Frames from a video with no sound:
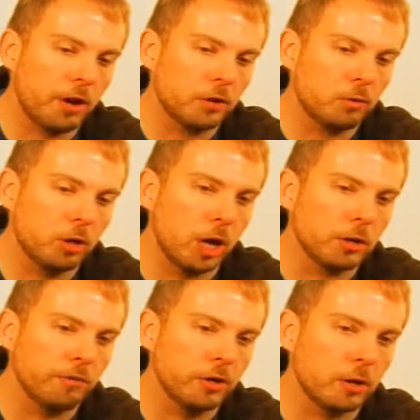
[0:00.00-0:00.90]
fight
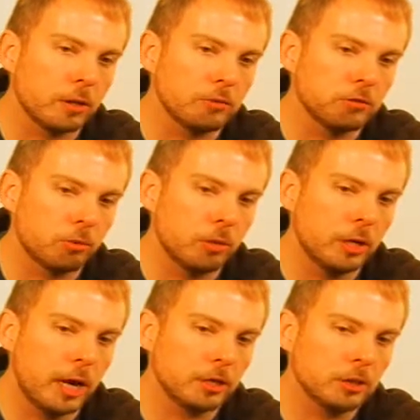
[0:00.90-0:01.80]
choreography, all the
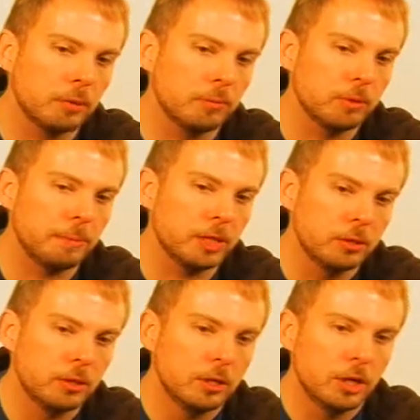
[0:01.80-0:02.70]
sword action. I mean, I
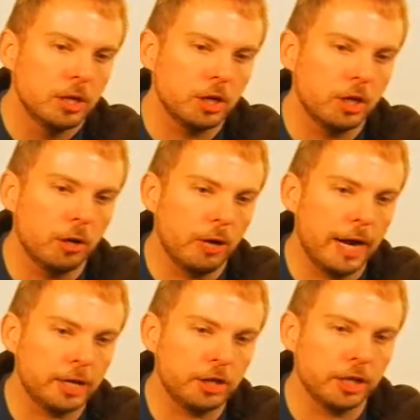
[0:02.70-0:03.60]
mean you know,
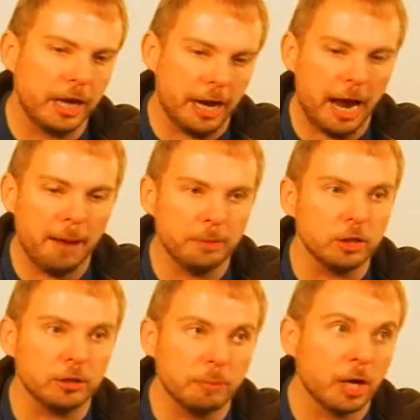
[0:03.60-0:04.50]
anything that
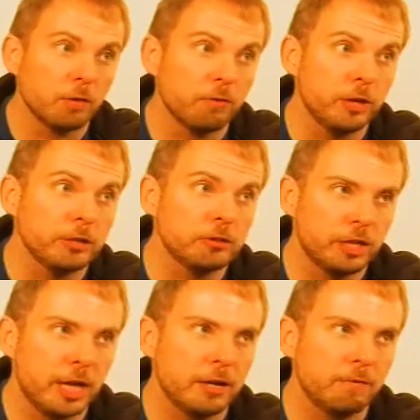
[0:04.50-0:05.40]
happened in Medal Fist
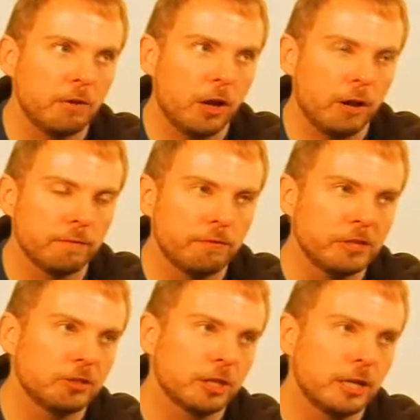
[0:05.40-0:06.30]
that involved
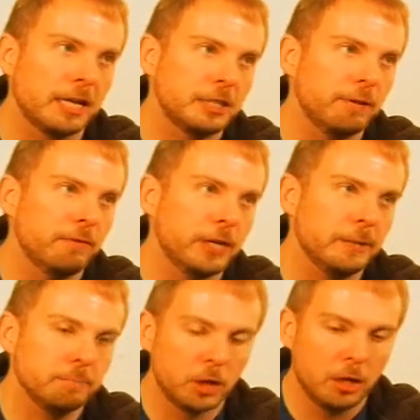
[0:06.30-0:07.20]
physical
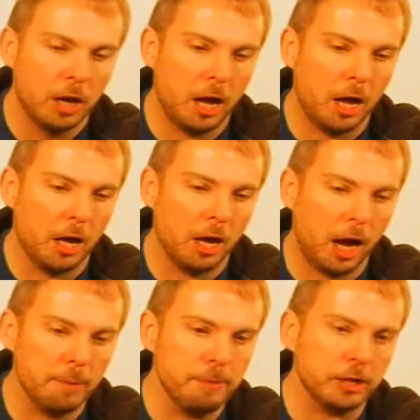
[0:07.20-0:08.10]
activity, uh,
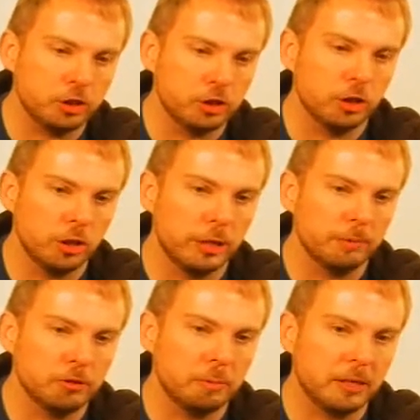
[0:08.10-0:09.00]
I make sure that
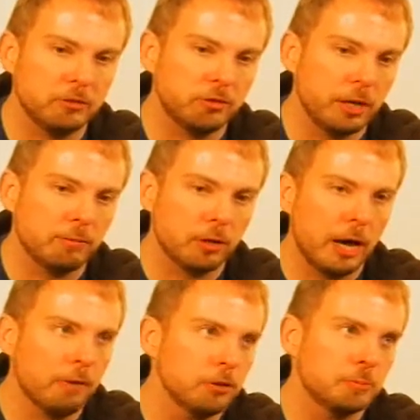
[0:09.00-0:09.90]
we spend several
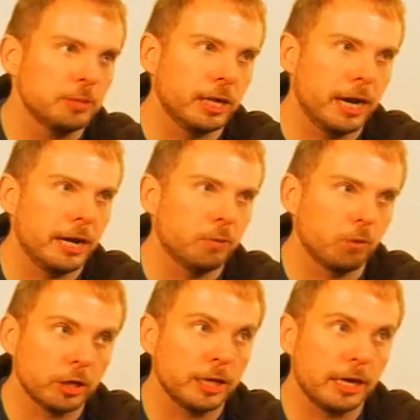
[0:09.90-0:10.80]
hours per day
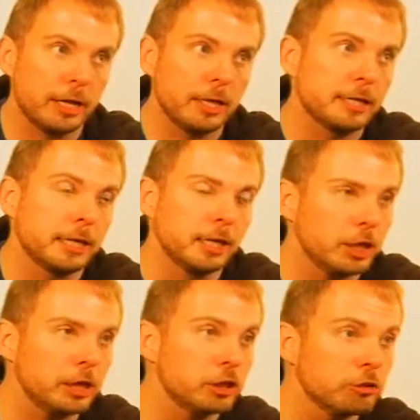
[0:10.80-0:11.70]
working on that to get
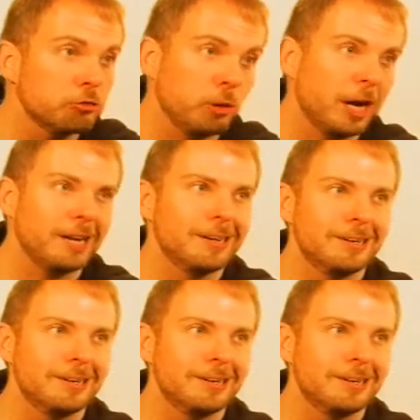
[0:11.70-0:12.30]
that just right.